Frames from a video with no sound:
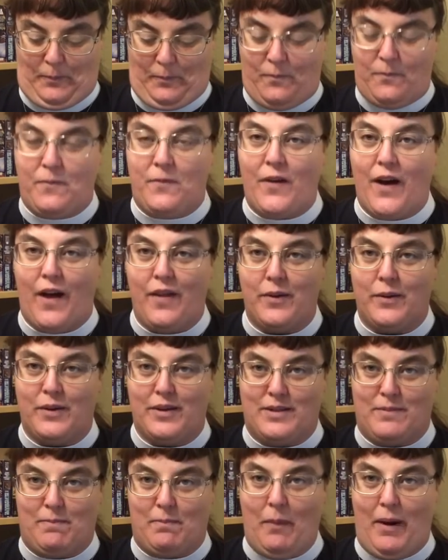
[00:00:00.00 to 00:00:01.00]
"Father
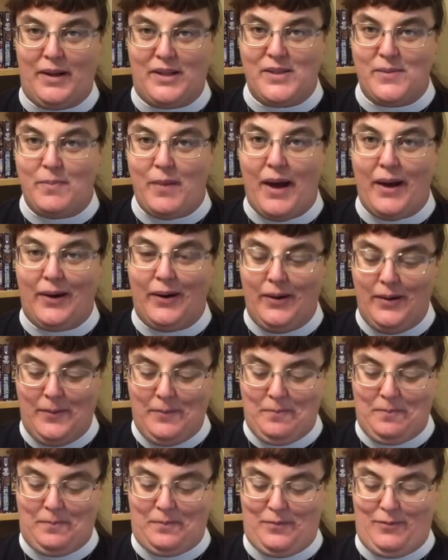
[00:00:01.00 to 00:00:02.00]
is much better,"
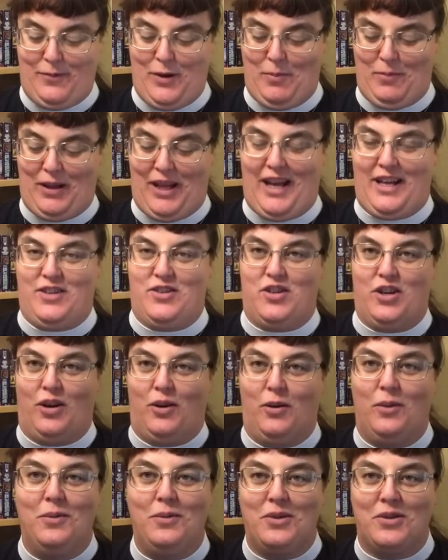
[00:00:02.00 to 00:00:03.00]
replied
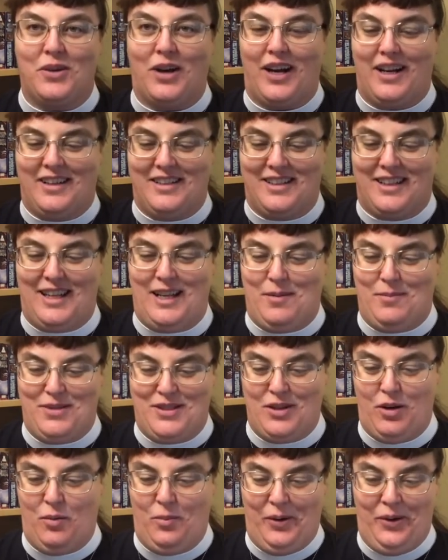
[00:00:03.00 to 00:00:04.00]
Joe, trying to keep
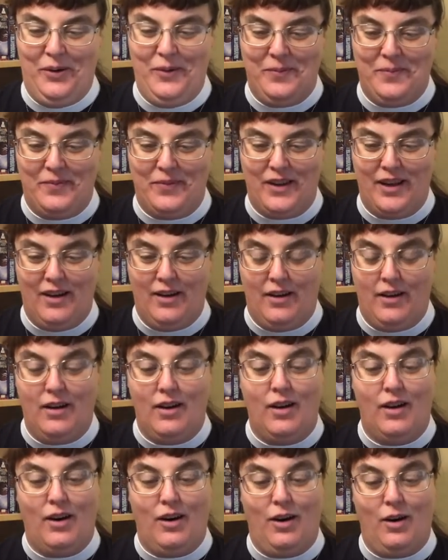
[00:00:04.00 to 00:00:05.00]
sober.
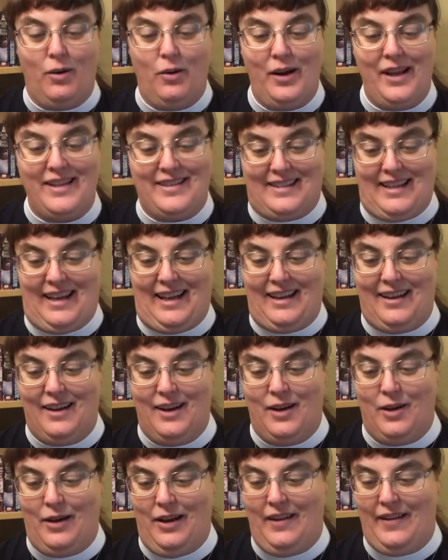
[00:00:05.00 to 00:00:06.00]
"Oh, is he?
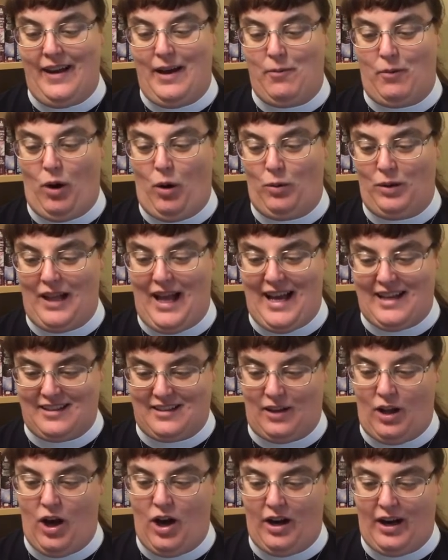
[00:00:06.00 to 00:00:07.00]
Well, that won't last
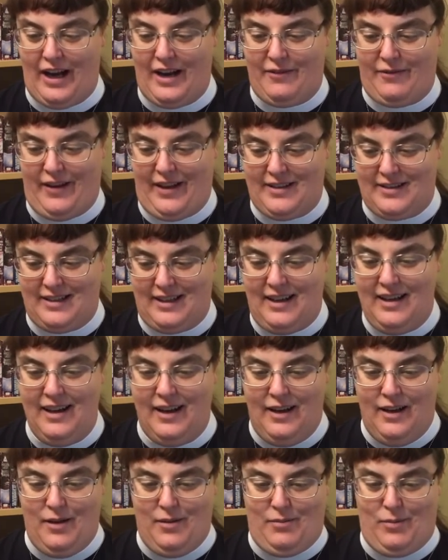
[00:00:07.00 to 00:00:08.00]
long, I fancy.
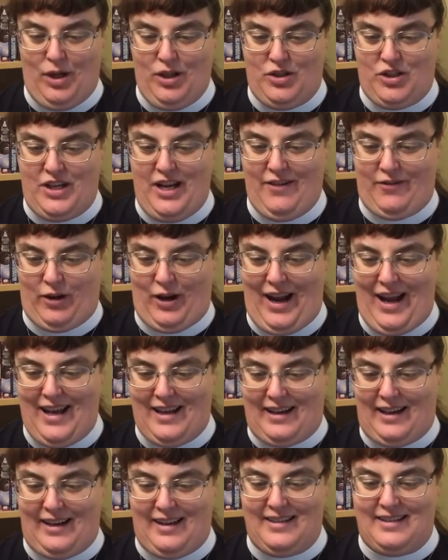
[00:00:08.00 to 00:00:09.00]
March never had
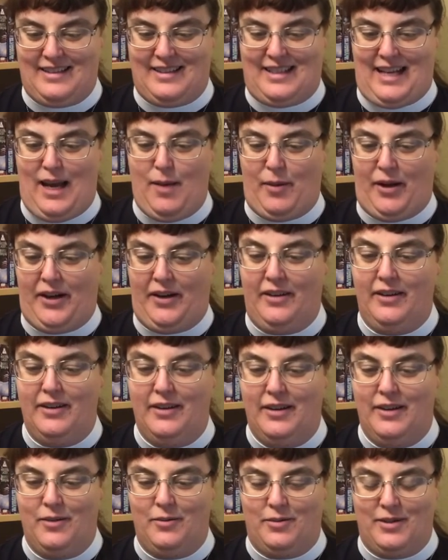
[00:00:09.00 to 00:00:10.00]
any stamina,"
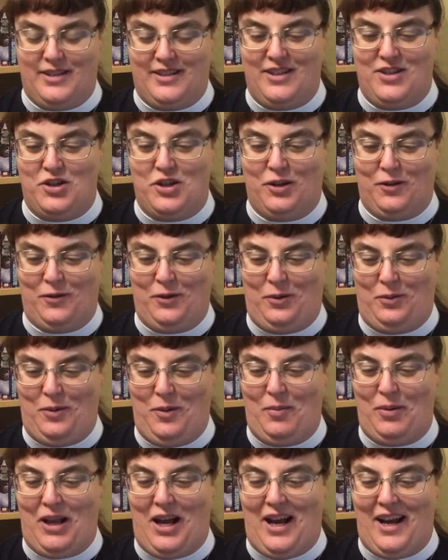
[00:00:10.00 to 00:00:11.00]
was the cheerful
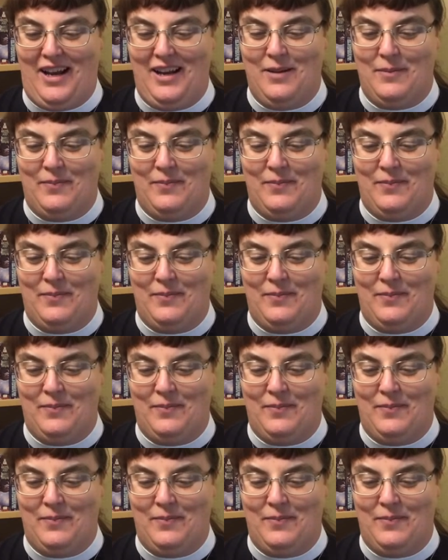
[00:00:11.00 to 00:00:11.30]
reply.